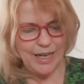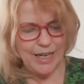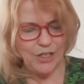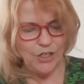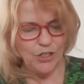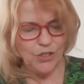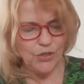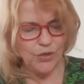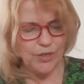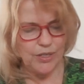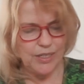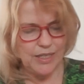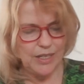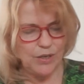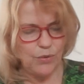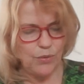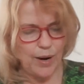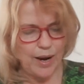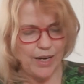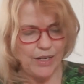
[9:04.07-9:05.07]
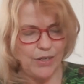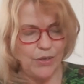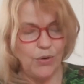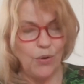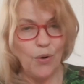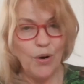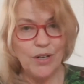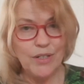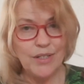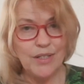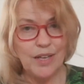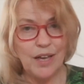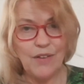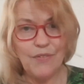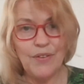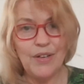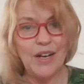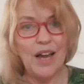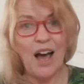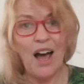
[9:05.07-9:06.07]
injure and degrade
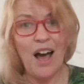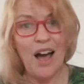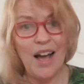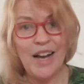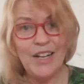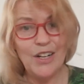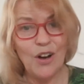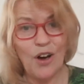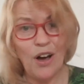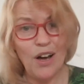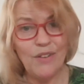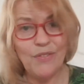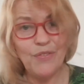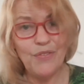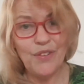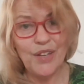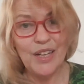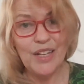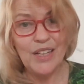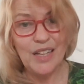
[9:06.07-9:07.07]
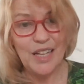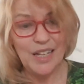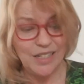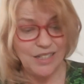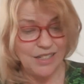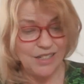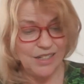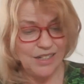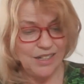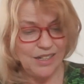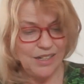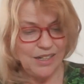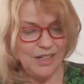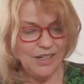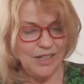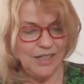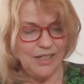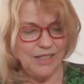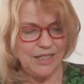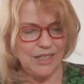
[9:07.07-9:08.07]
yourself and I not feel it?
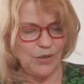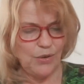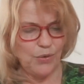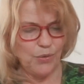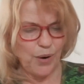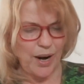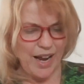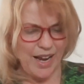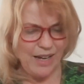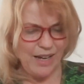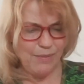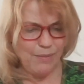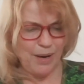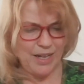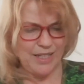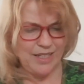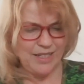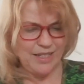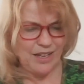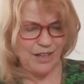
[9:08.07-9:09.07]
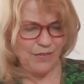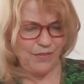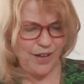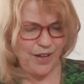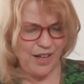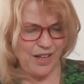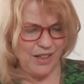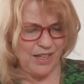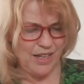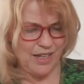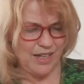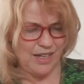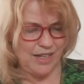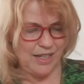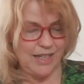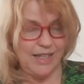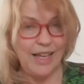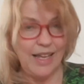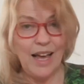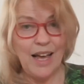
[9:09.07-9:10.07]
Degrade myself, Helen?
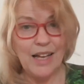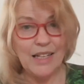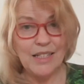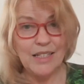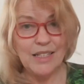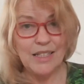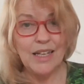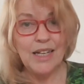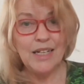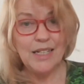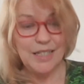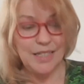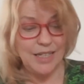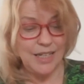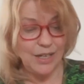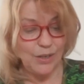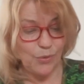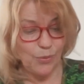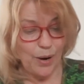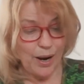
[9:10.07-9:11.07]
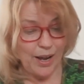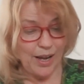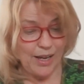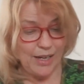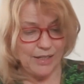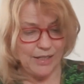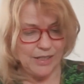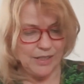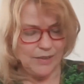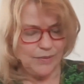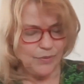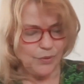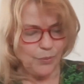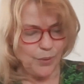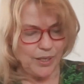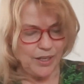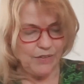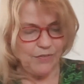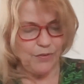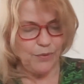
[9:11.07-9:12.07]
Yes, degrade.
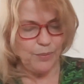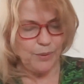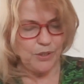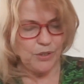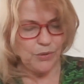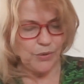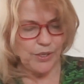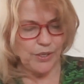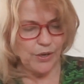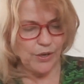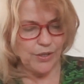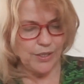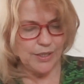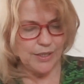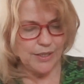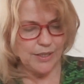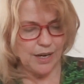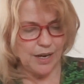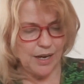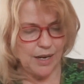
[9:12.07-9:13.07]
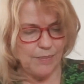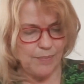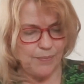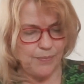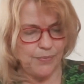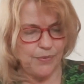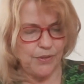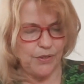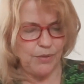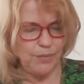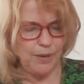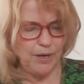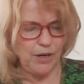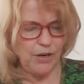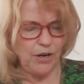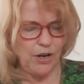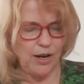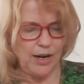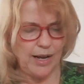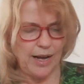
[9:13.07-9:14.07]
What have you been doing all this time? You better
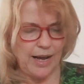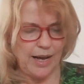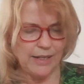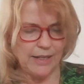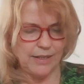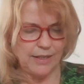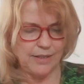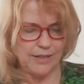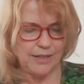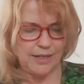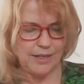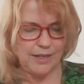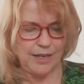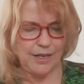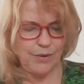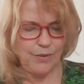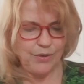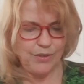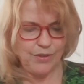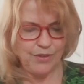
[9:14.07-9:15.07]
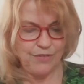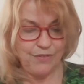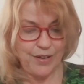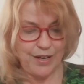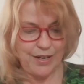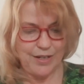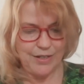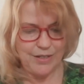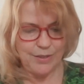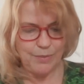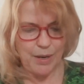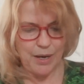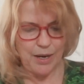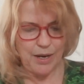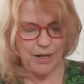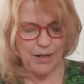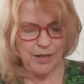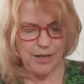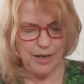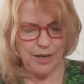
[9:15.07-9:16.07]
not ask, said he with a faint
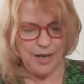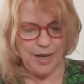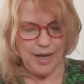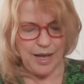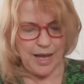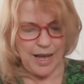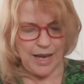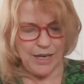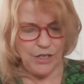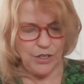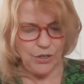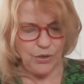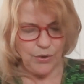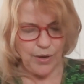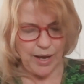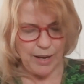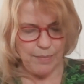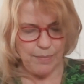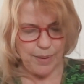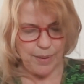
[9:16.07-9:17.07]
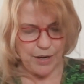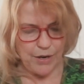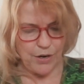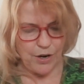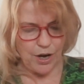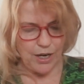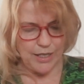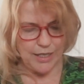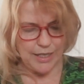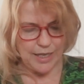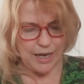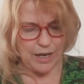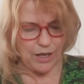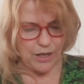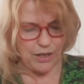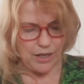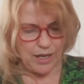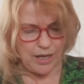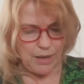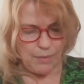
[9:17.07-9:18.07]
smile. And you had better not
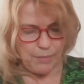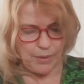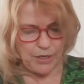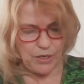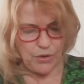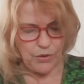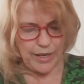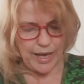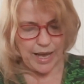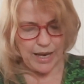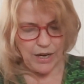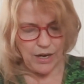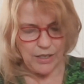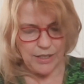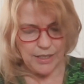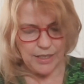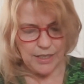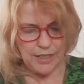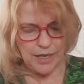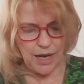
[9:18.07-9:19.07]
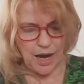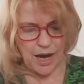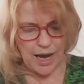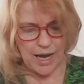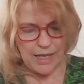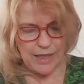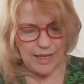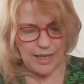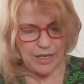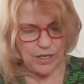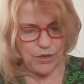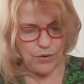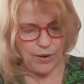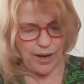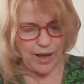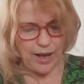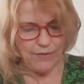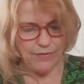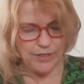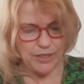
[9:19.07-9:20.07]
tell, but you cannot deny that you
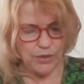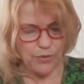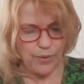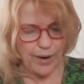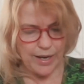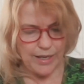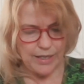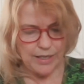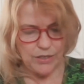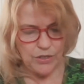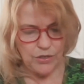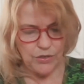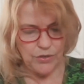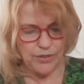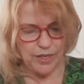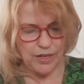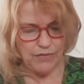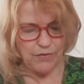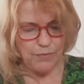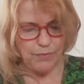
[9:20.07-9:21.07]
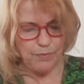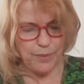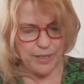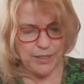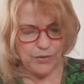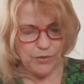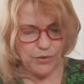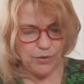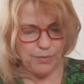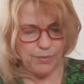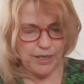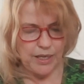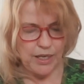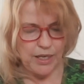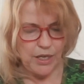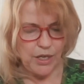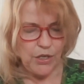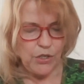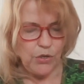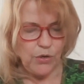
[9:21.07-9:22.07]
have degraded yourself miserably.
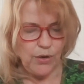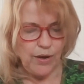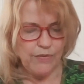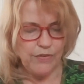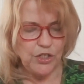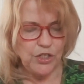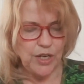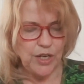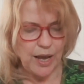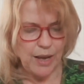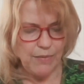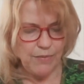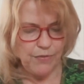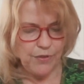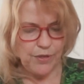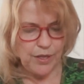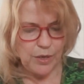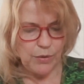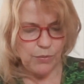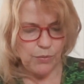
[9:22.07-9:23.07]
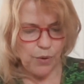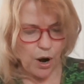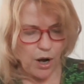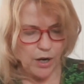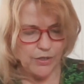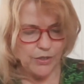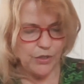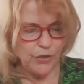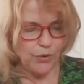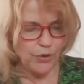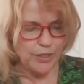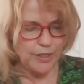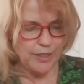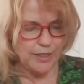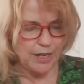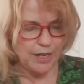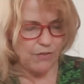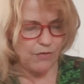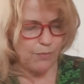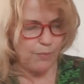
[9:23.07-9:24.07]
You have shamefully wronged
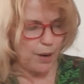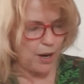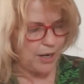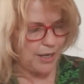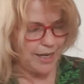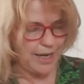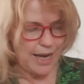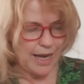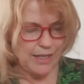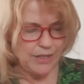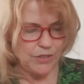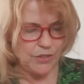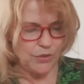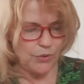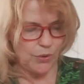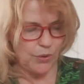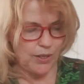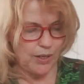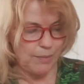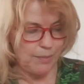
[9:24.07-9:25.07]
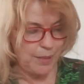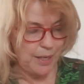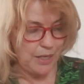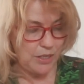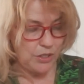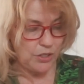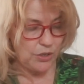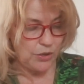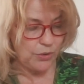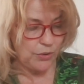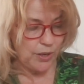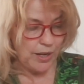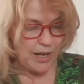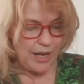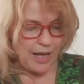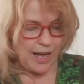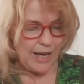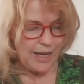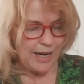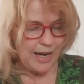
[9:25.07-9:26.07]
yourself, body and soul, and me too,
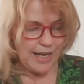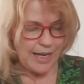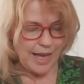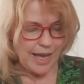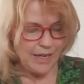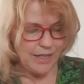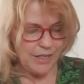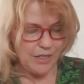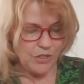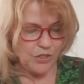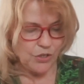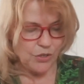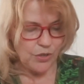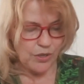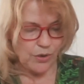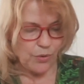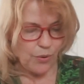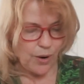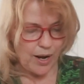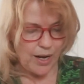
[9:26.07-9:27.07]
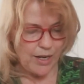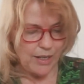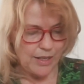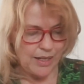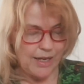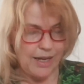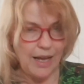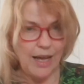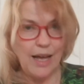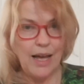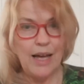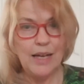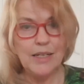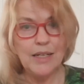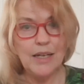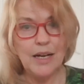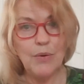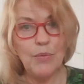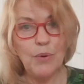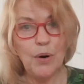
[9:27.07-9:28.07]
and I can't endure it quietly, and
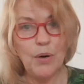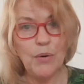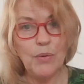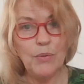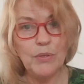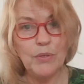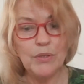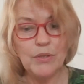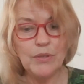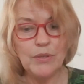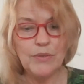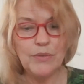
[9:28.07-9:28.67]
I won't.